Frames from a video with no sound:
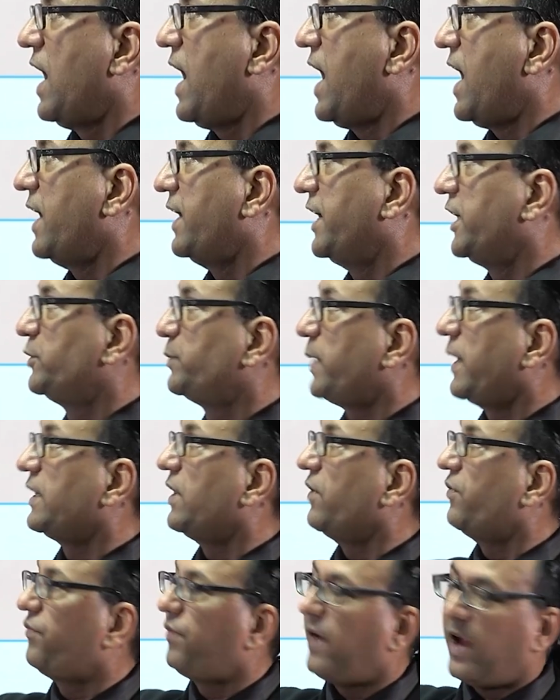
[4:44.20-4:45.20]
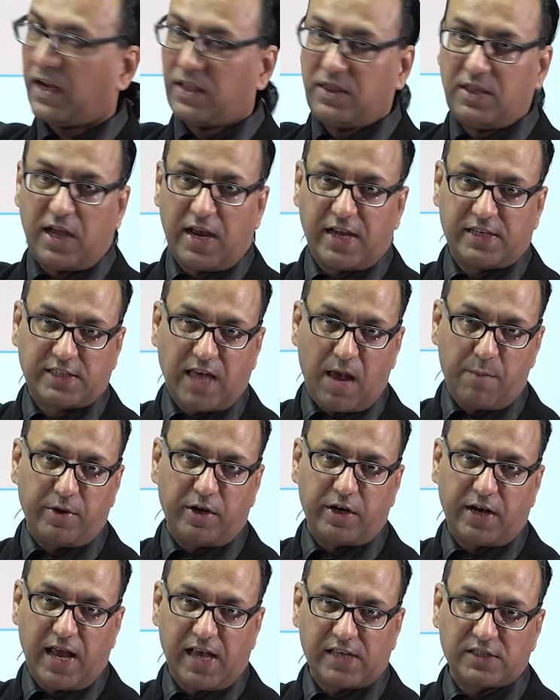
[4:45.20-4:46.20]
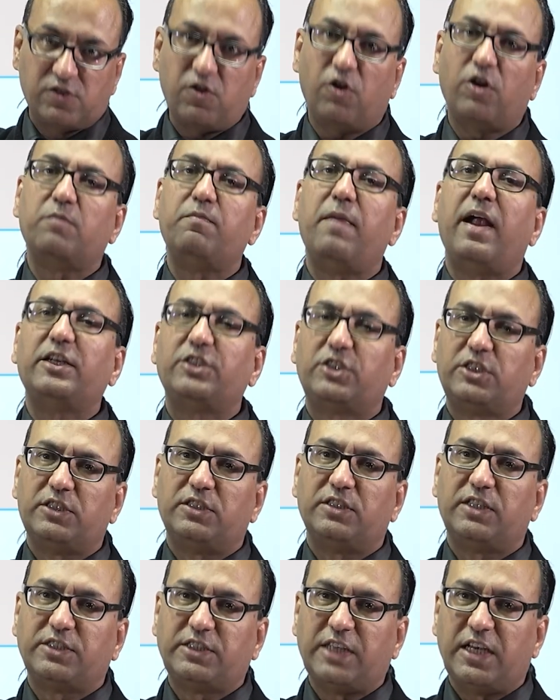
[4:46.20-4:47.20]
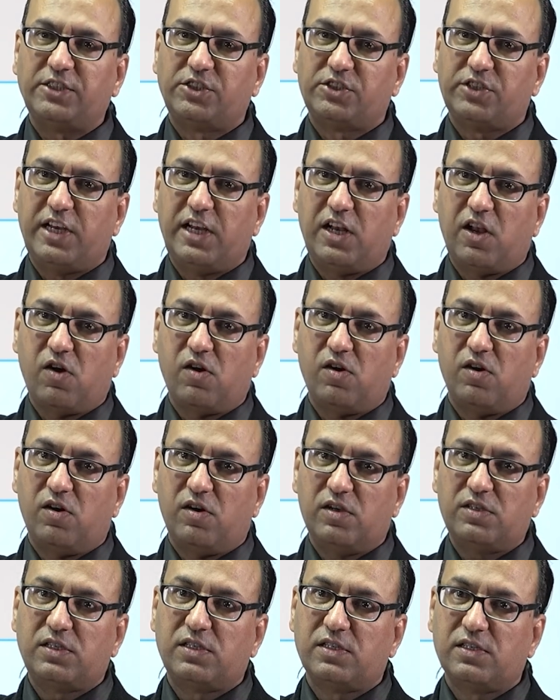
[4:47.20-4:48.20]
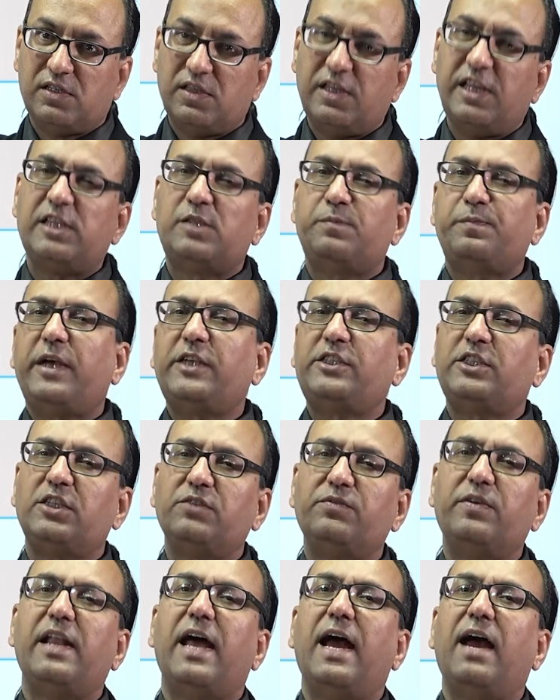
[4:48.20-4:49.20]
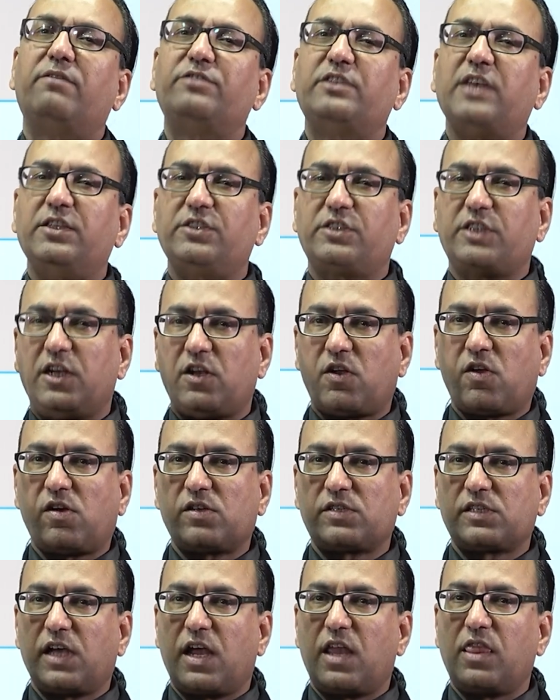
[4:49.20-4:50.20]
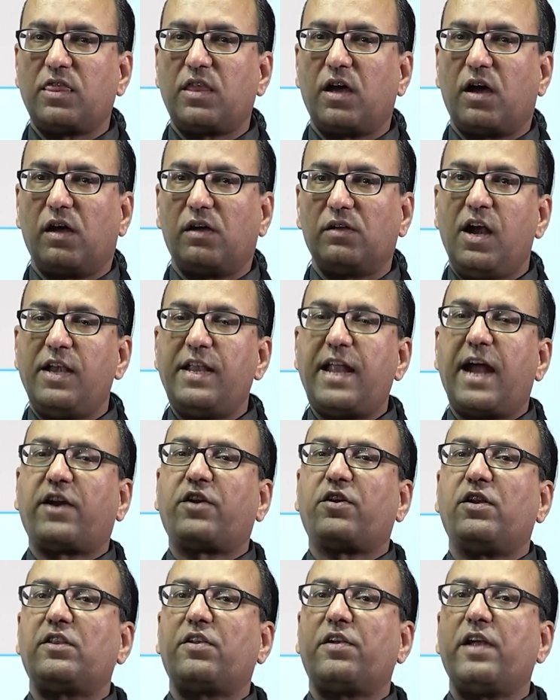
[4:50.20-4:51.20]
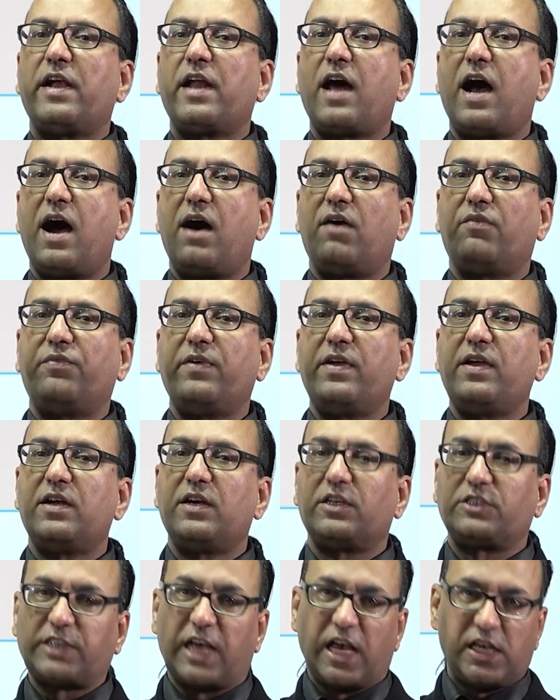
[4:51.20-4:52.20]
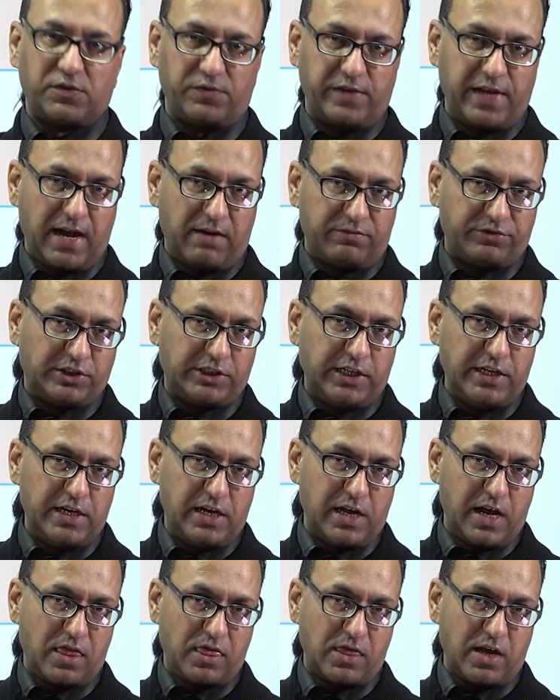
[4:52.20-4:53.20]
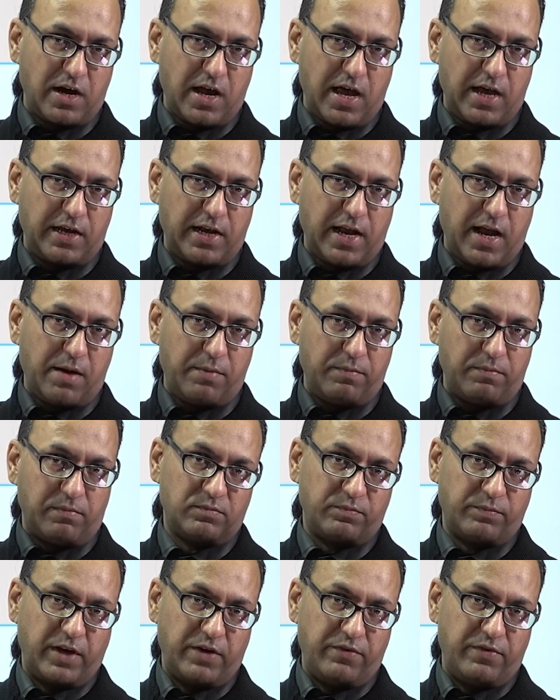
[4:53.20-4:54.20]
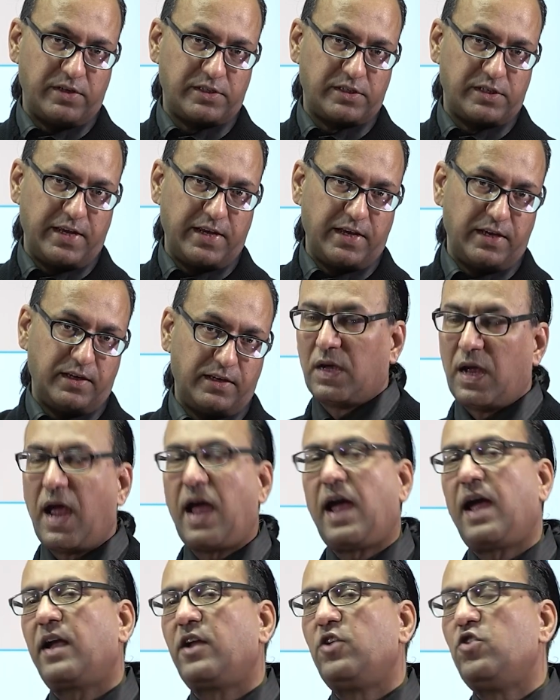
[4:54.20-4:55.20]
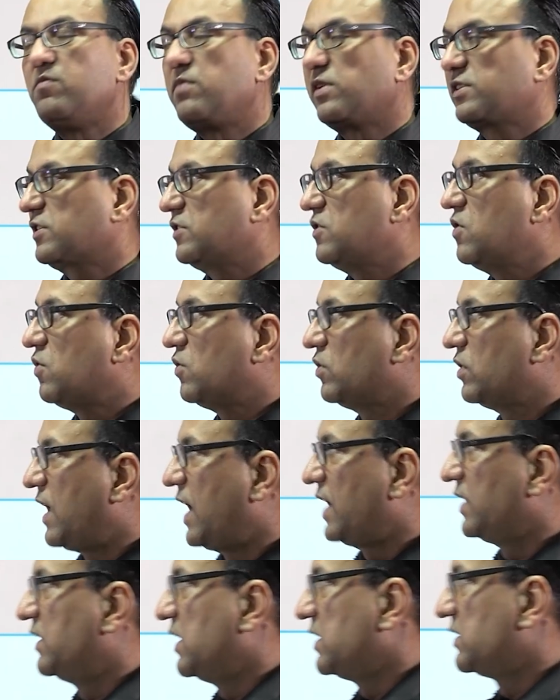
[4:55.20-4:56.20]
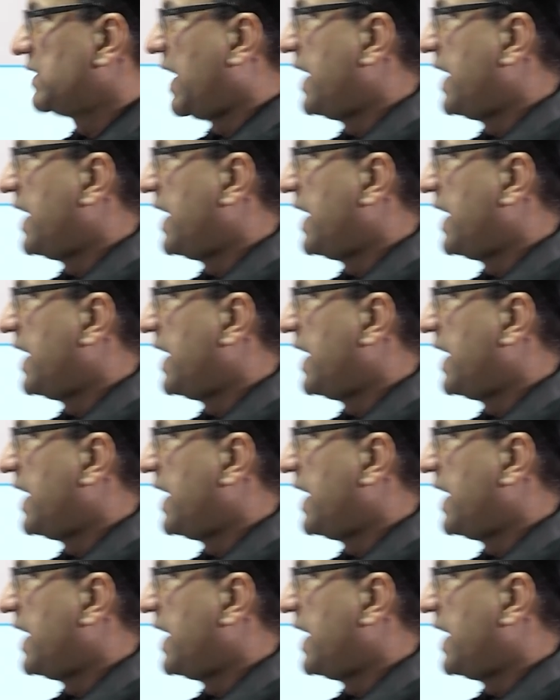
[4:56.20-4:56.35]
And despite the fact the examiner has not mentioned the sensory loss, these patients will have sensory loss in the lateral 3.5 fingers as we have seen in the diagram previously. And you must know that this